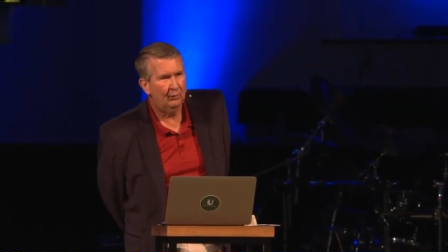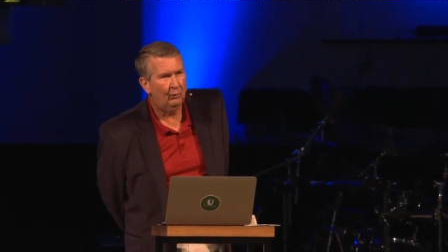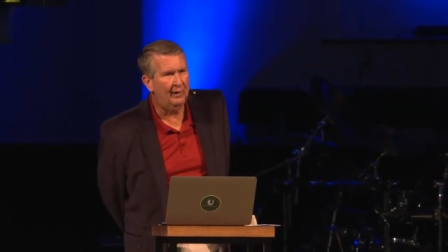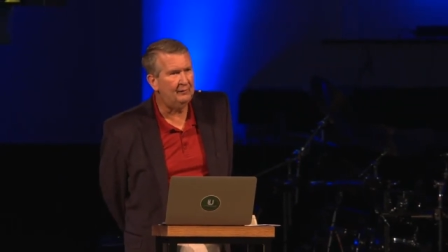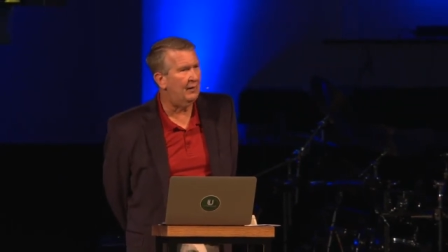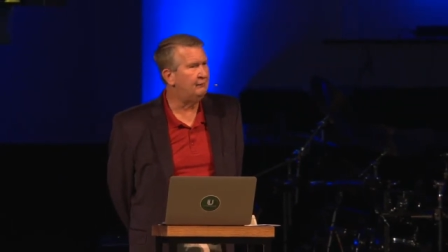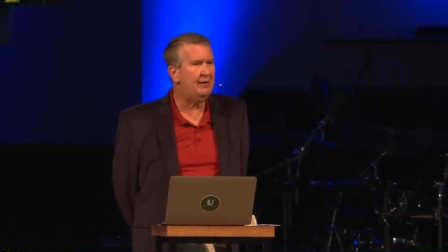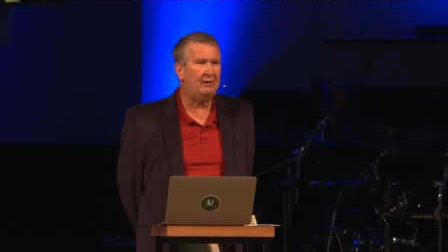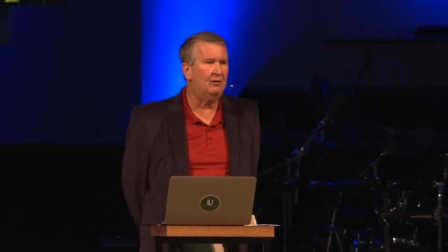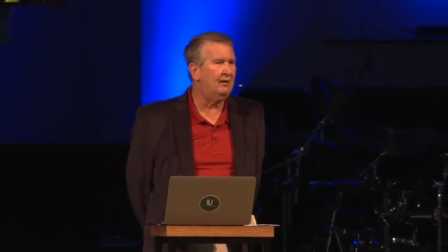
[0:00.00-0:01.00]
when the
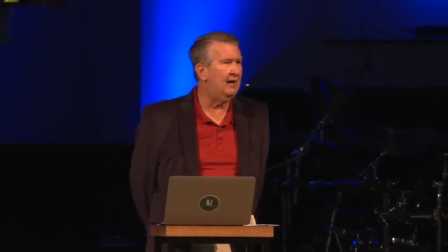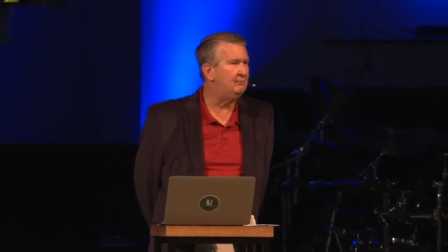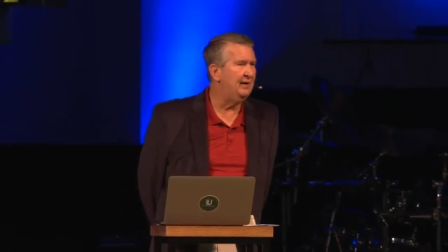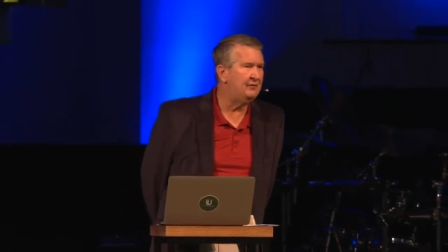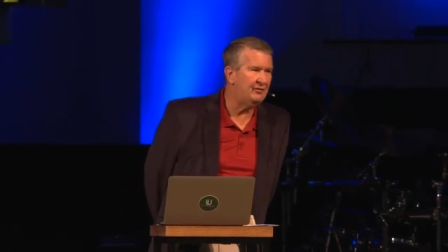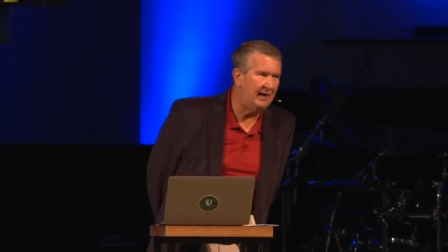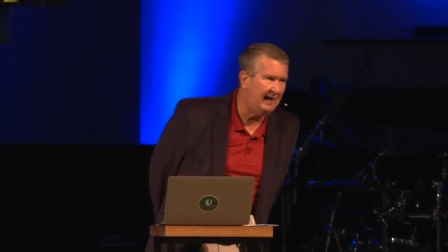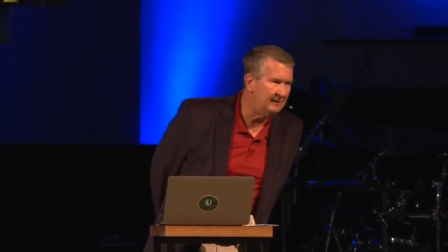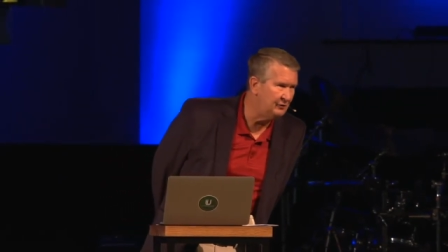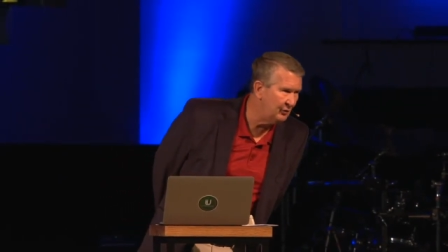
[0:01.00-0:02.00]
federal government
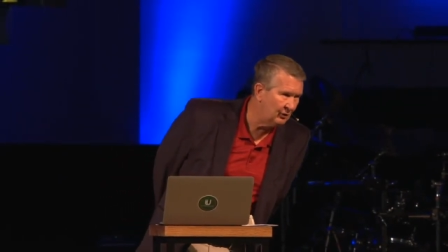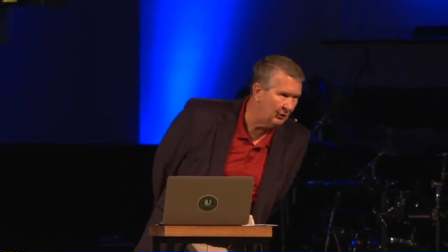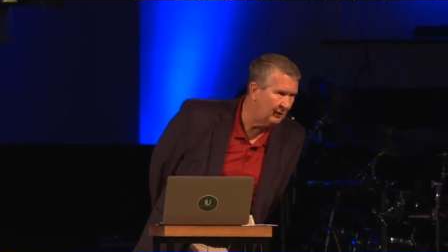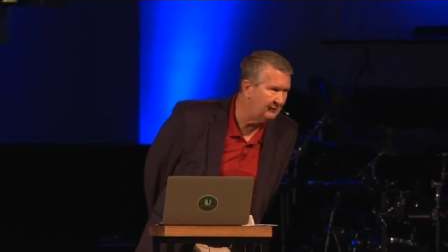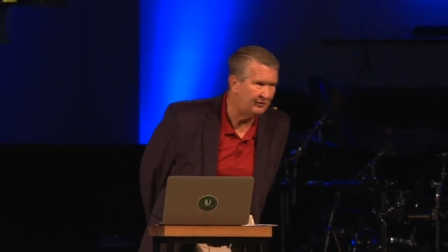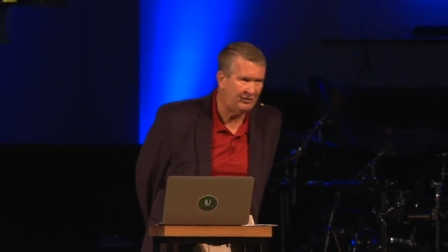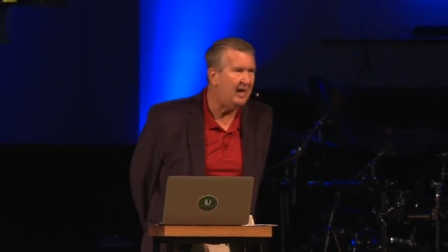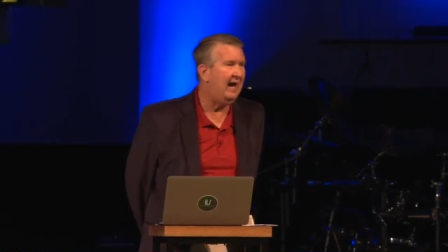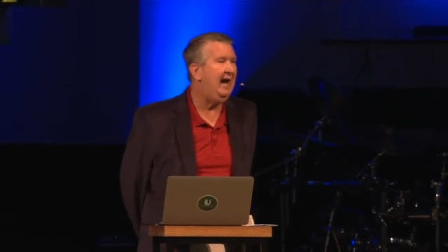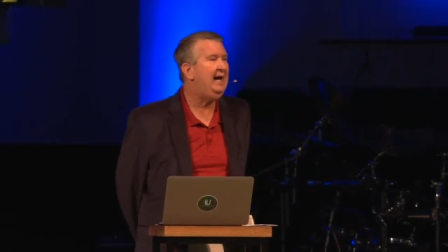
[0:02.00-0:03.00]
said, You're going to
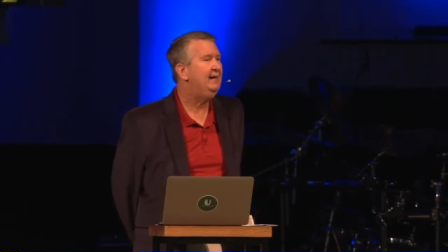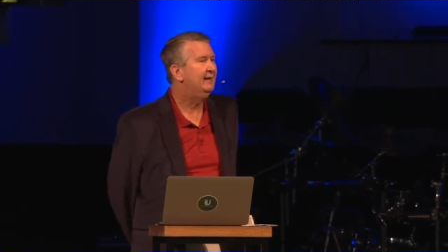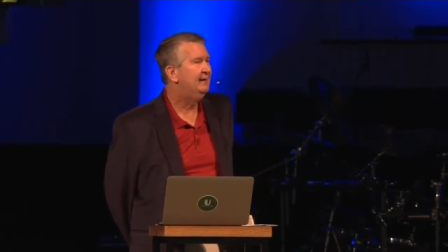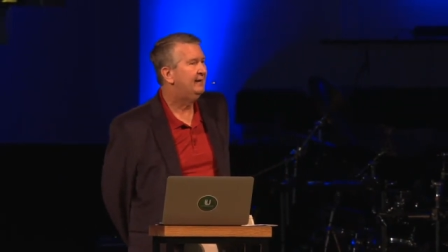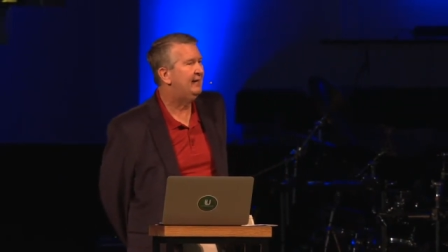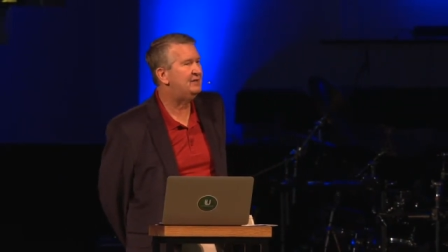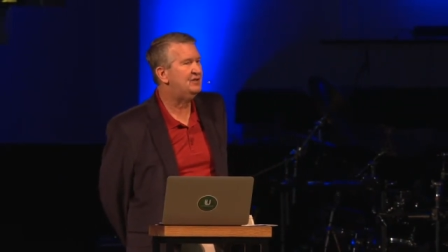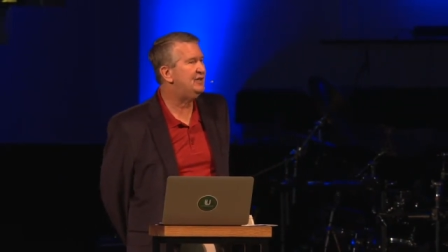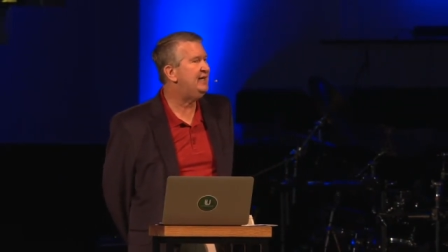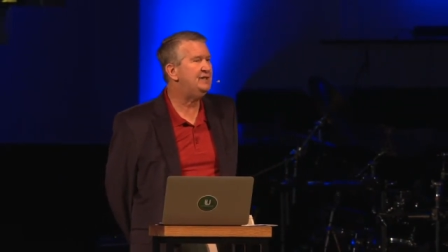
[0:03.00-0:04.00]
say that
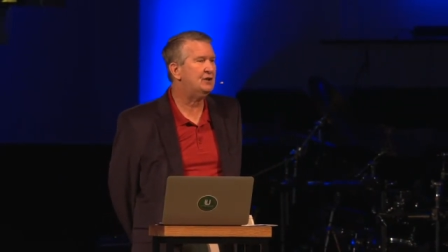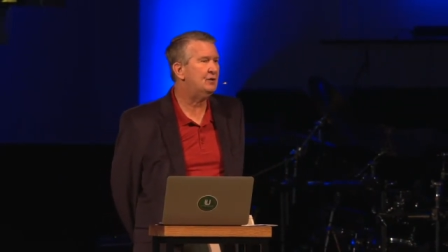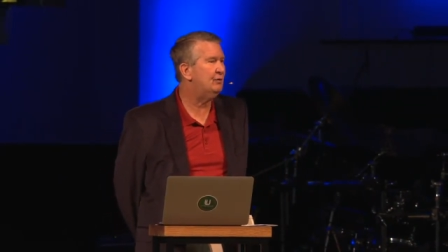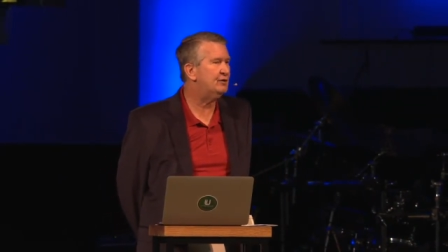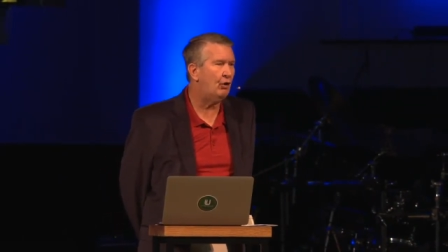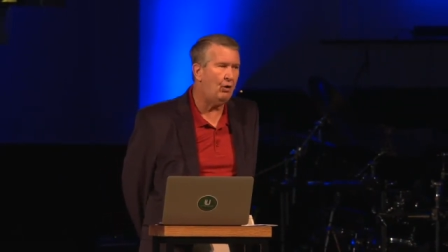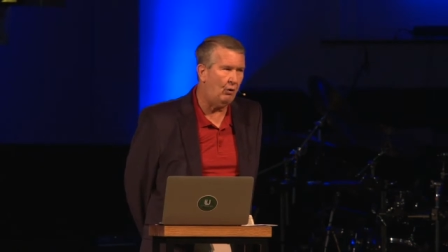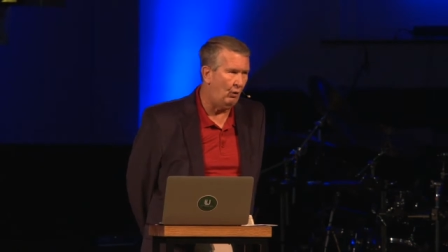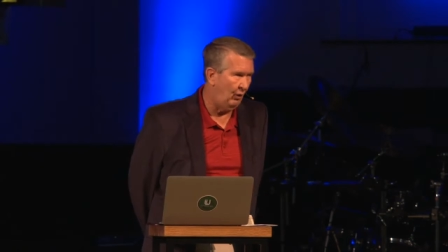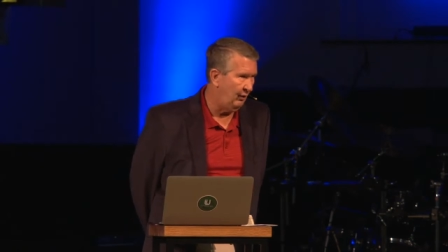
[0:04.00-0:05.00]
Caesar is
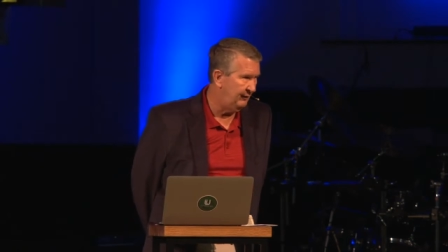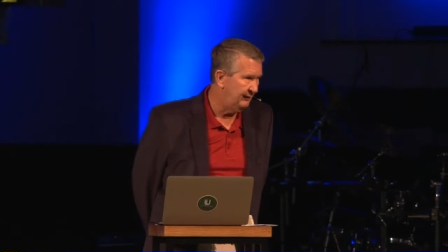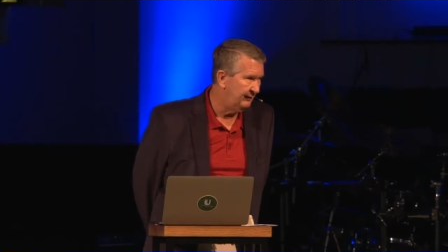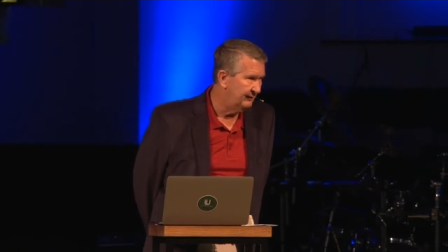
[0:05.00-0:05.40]
Lord.